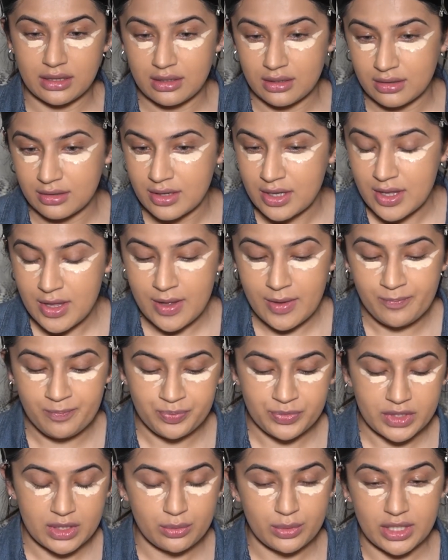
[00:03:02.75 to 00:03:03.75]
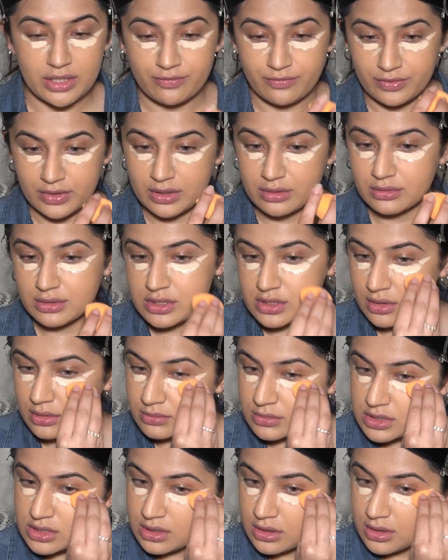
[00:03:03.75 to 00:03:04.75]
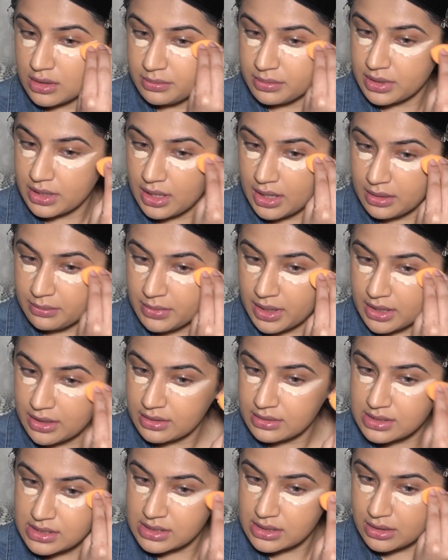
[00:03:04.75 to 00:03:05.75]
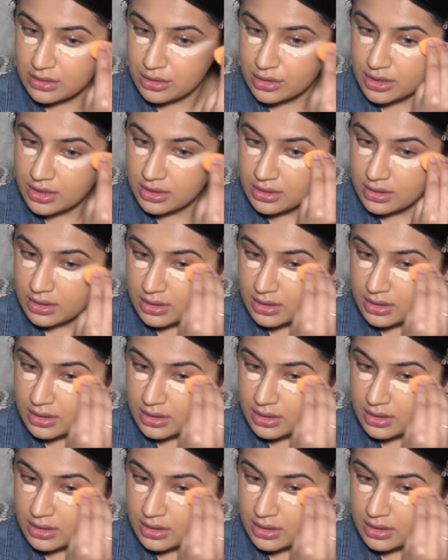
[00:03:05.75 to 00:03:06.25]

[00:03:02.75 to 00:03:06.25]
the way it feels. So I'm just gonna apply my concealer.